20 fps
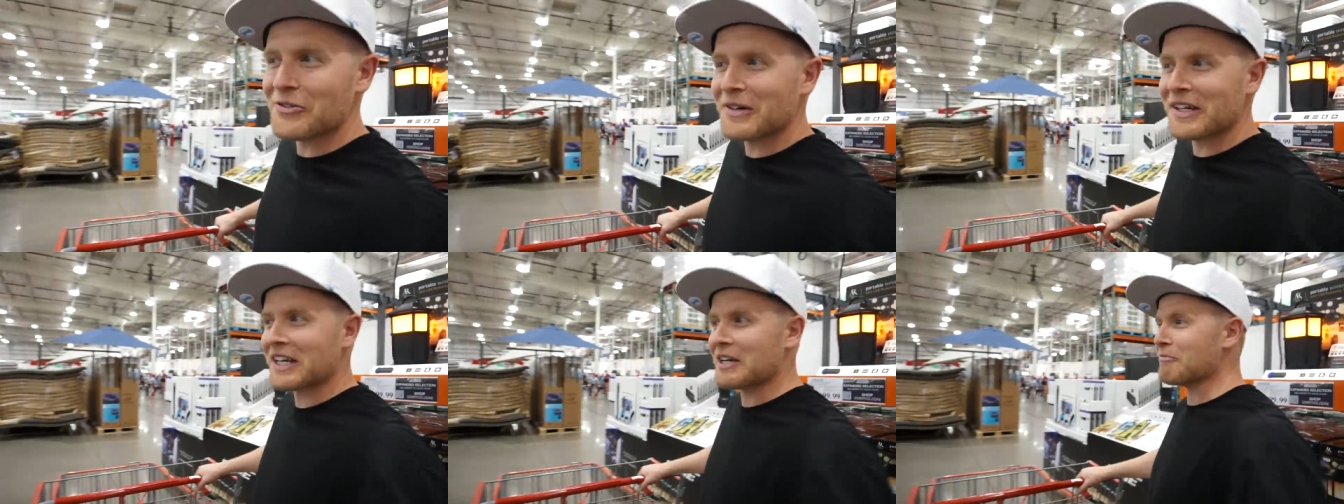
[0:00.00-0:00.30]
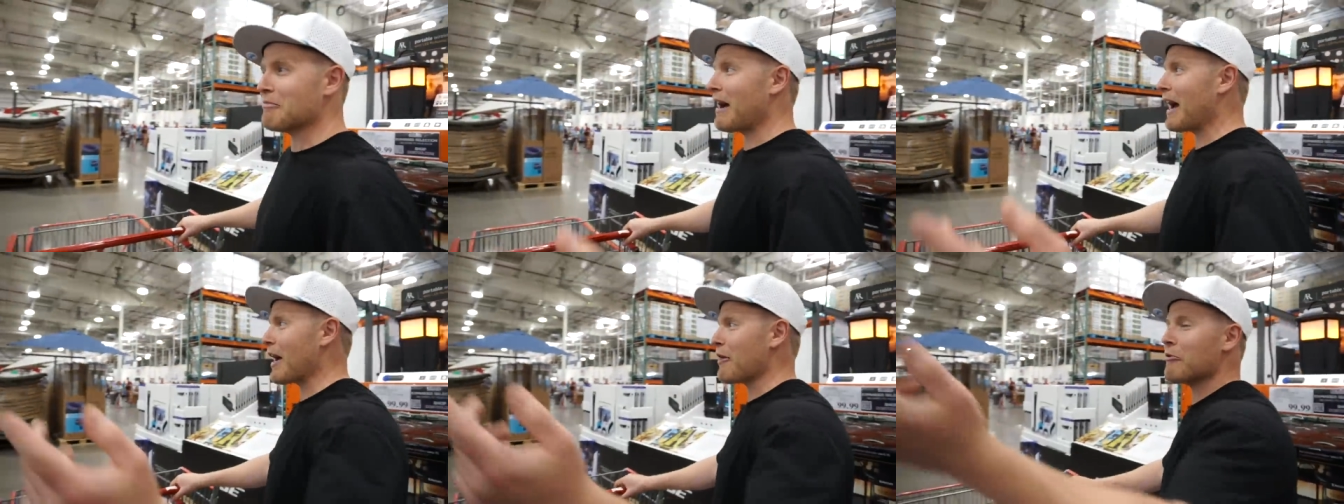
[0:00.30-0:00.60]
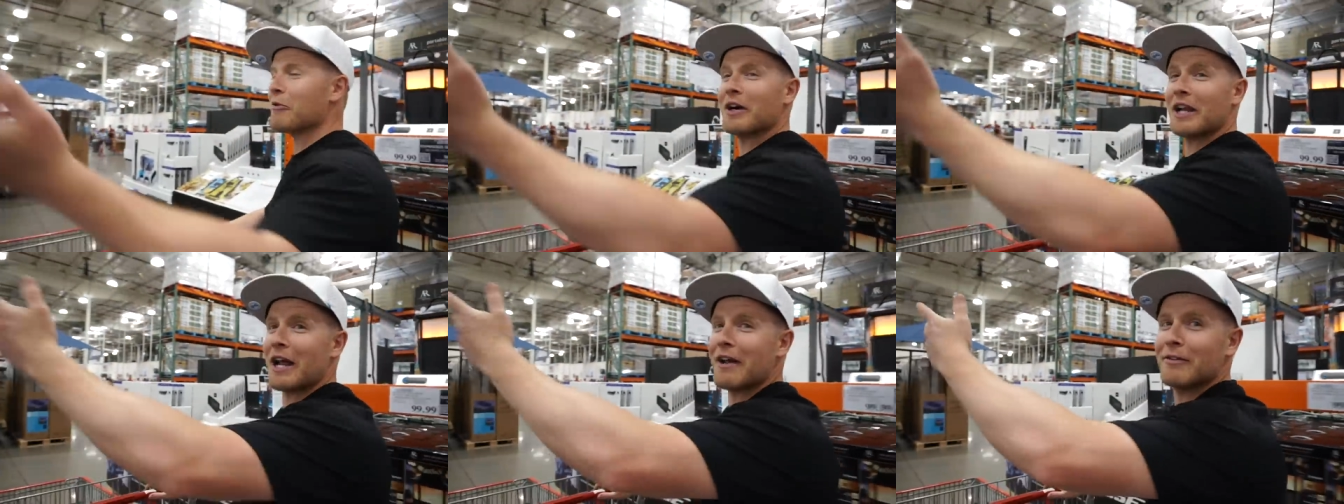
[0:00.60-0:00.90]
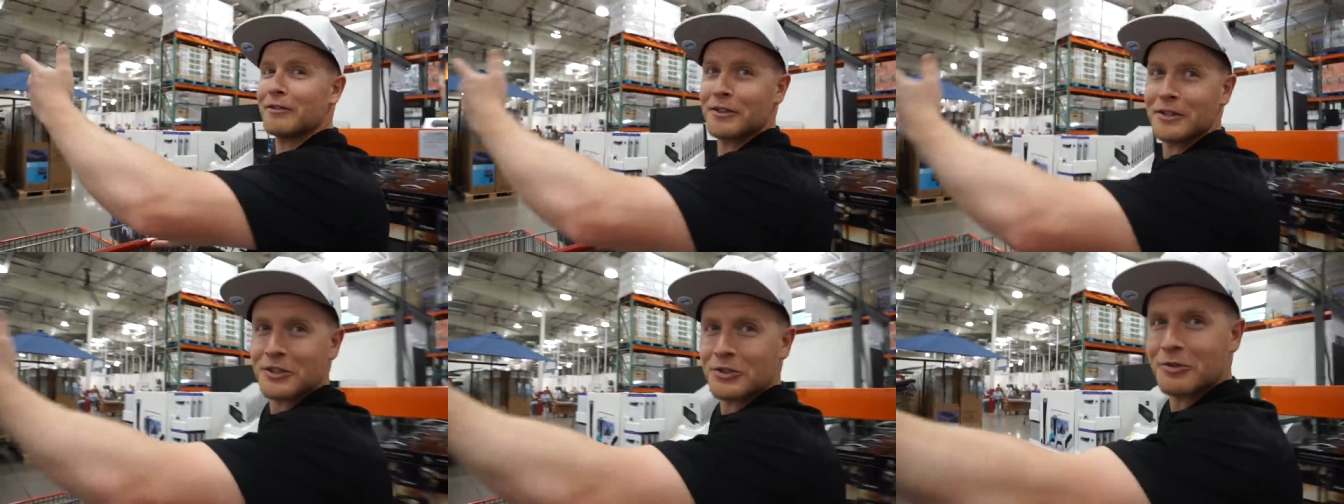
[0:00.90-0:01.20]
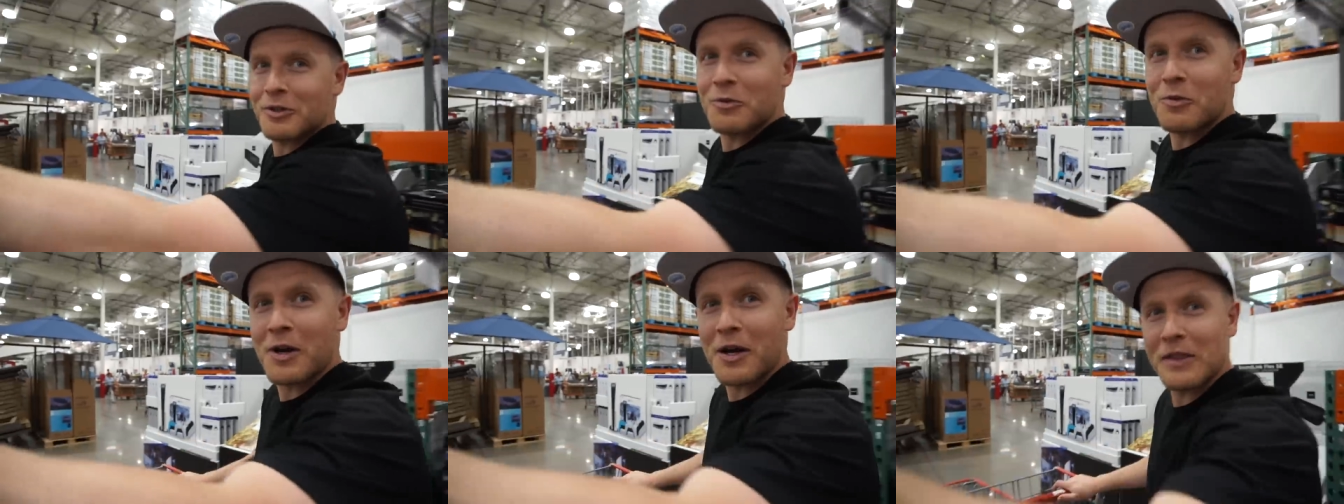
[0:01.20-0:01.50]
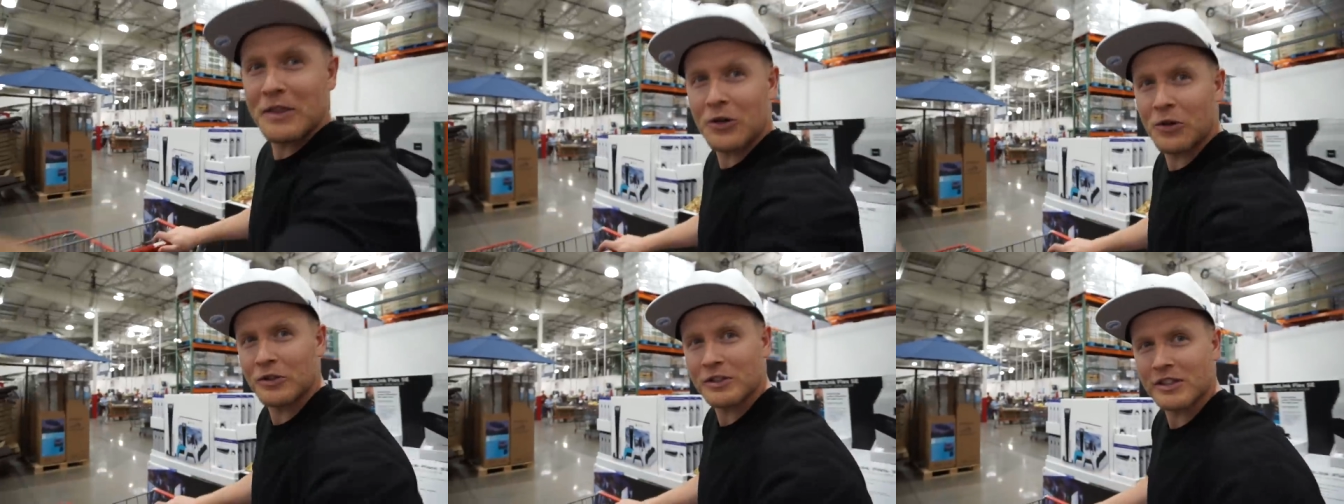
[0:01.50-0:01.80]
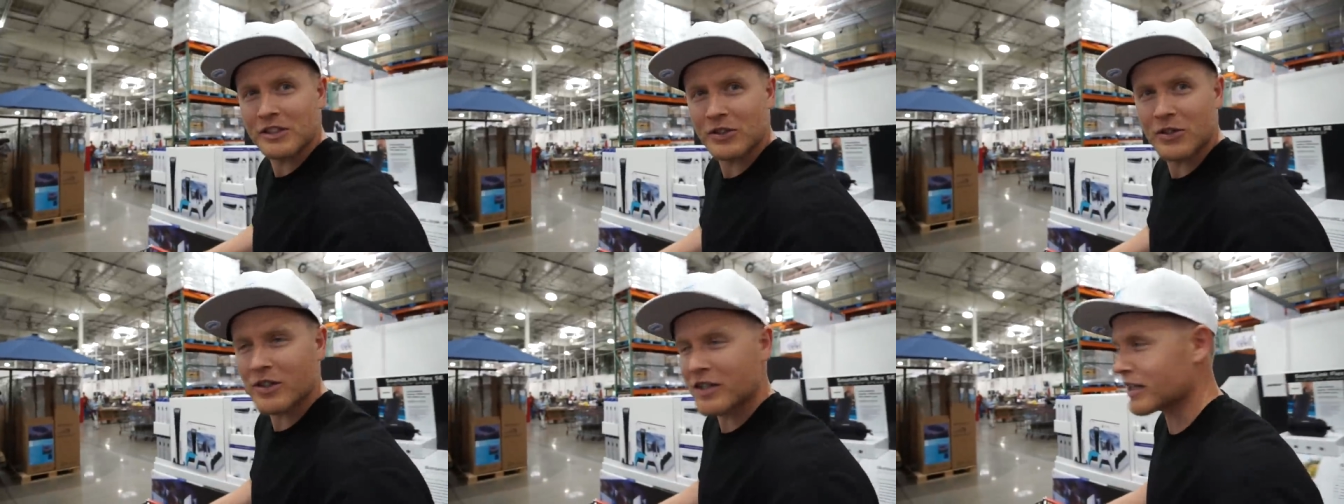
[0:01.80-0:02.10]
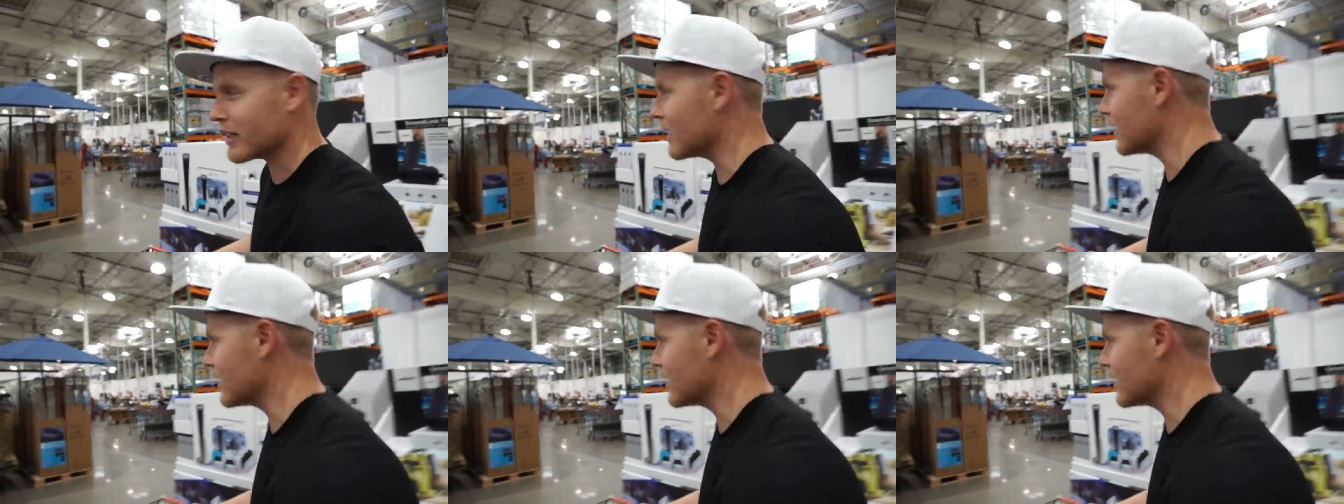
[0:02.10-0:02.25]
we can buy whatever else we want in the whole store.